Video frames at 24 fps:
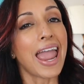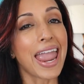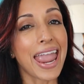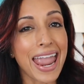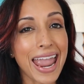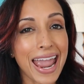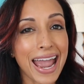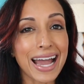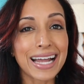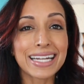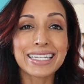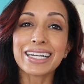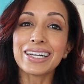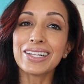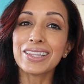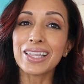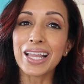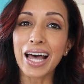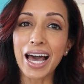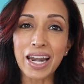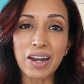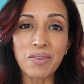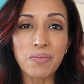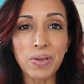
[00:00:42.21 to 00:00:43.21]
and a
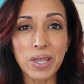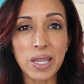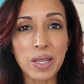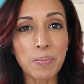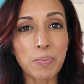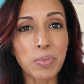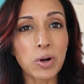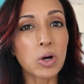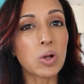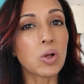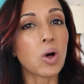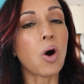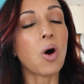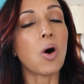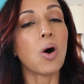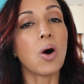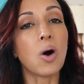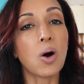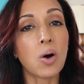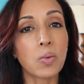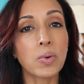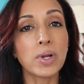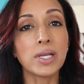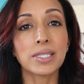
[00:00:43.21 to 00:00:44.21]
lot of people
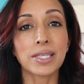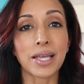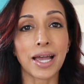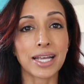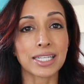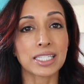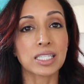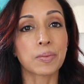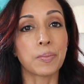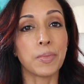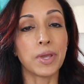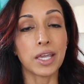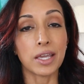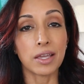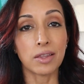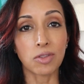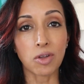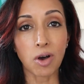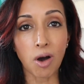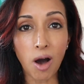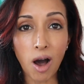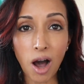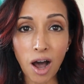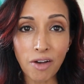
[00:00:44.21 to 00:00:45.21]
always ask me
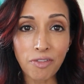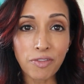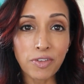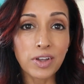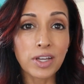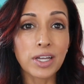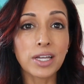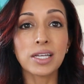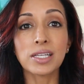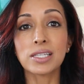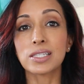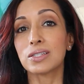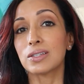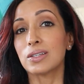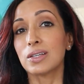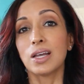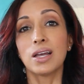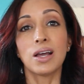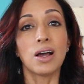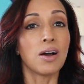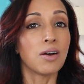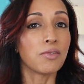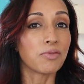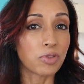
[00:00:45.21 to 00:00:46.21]
in the office,
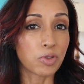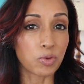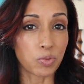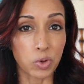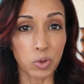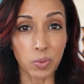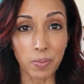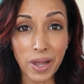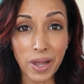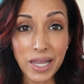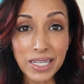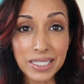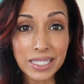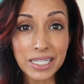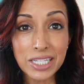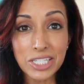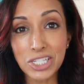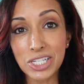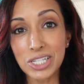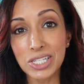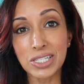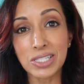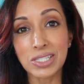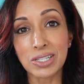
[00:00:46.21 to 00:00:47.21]
through
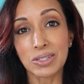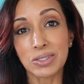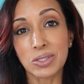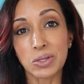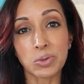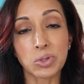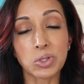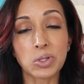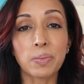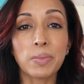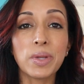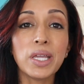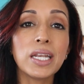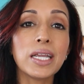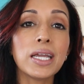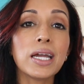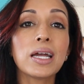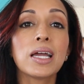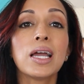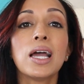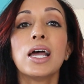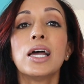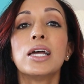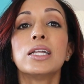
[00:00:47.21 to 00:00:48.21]
messages on social media,